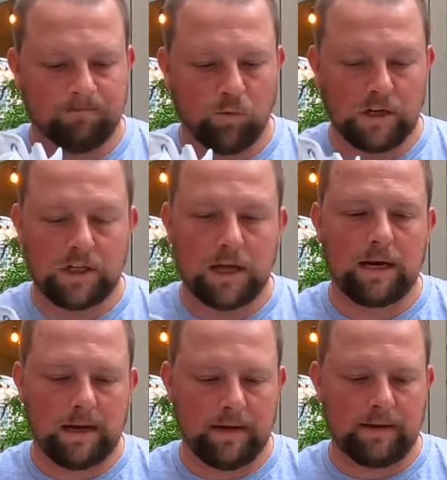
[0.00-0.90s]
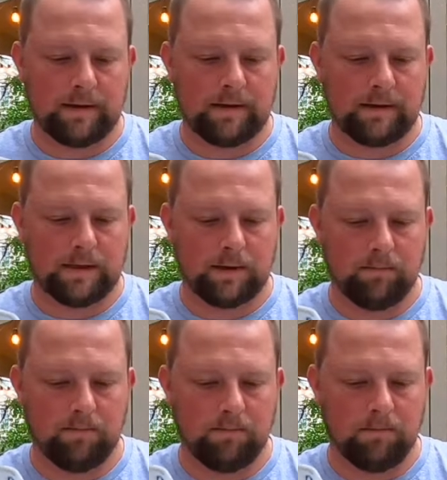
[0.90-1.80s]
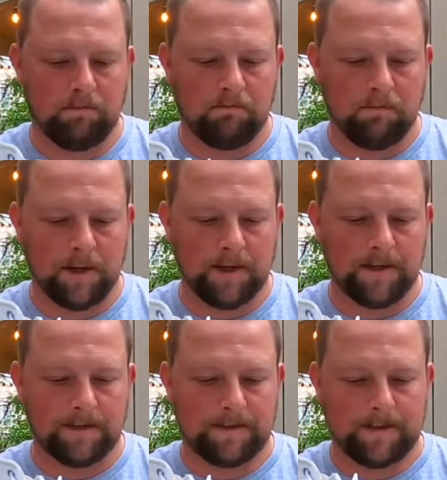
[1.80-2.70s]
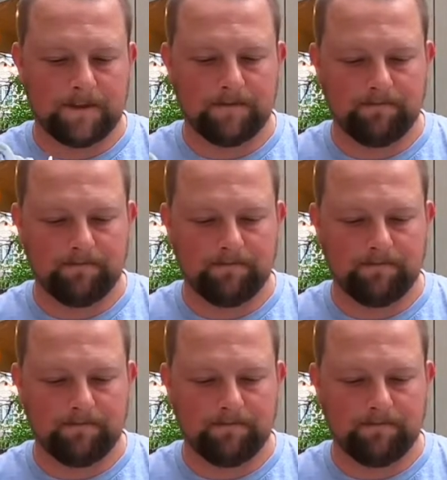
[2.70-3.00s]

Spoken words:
Wish they didn't, but